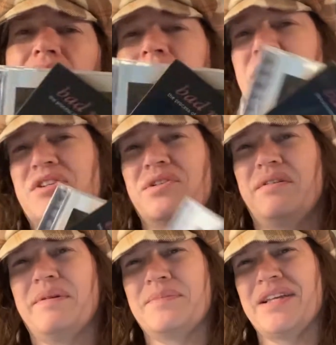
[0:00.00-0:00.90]
Not sure
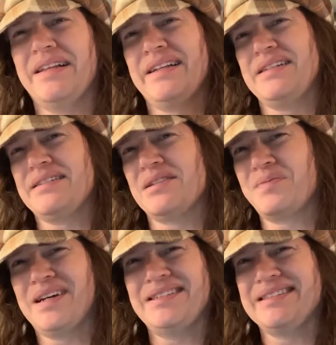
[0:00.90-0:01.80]
if I'm selling these. That's
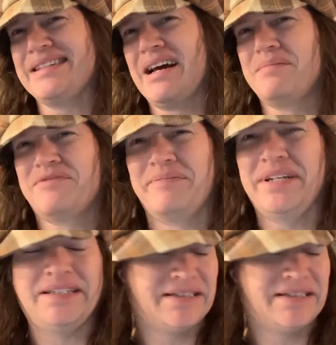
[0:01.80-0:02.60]
why I just got them for me.